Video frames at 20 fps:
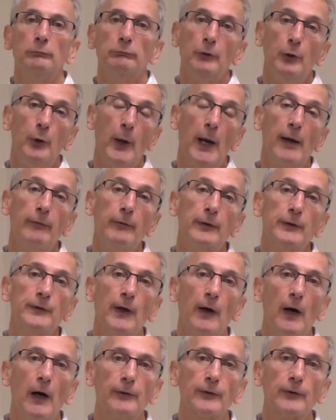you have
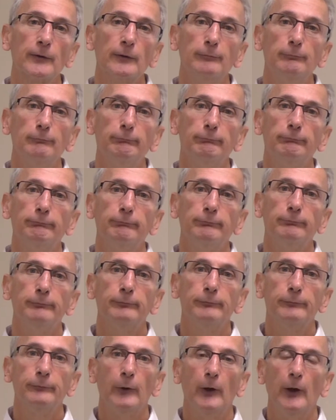exhaust,
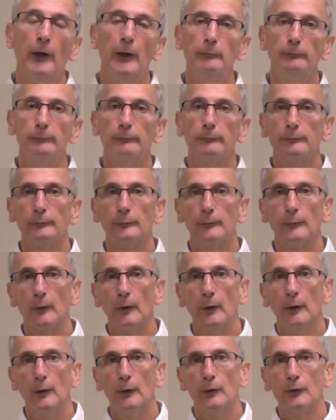right?
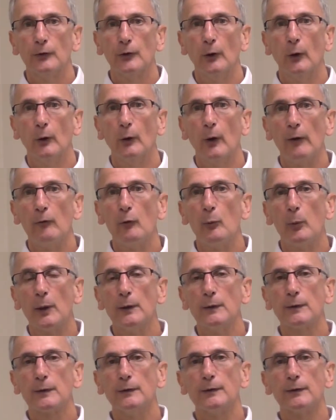So
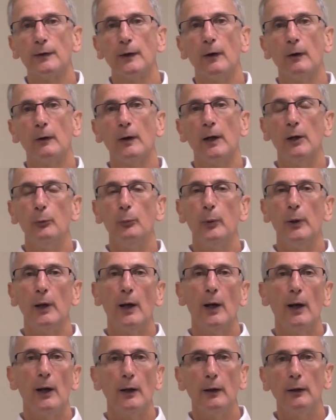everybody's concerned,
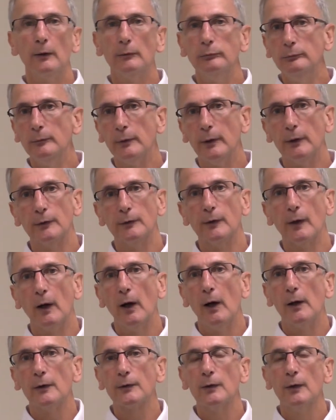EPA,
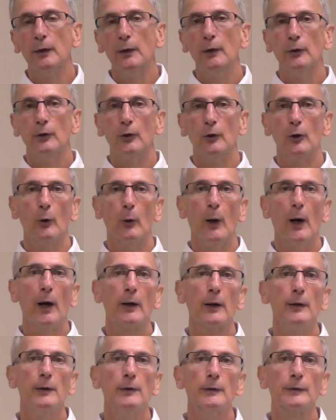exhaust. You go
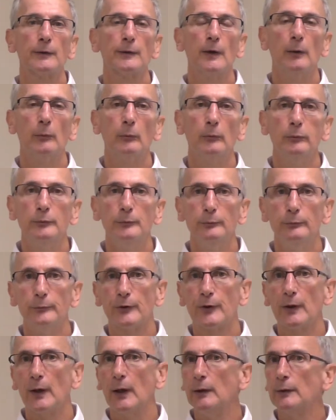out into some
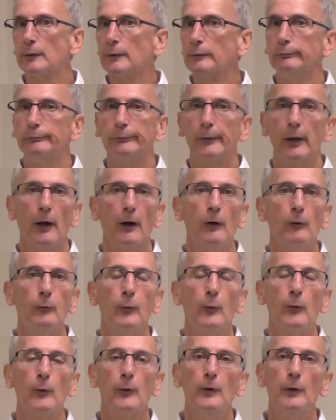states,
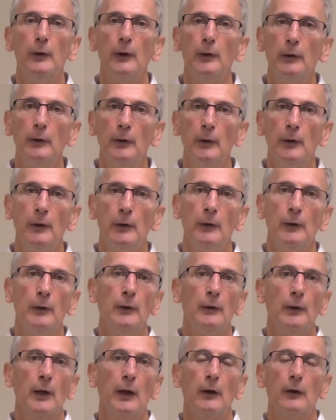California,
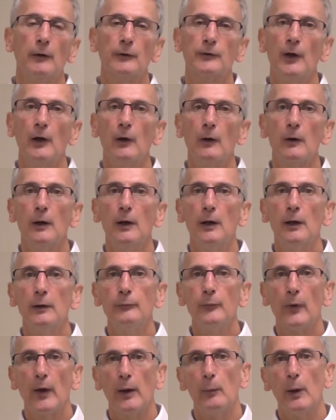
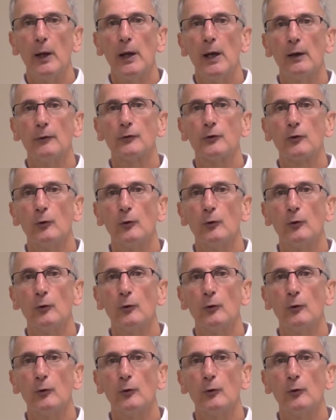Arizona, they may have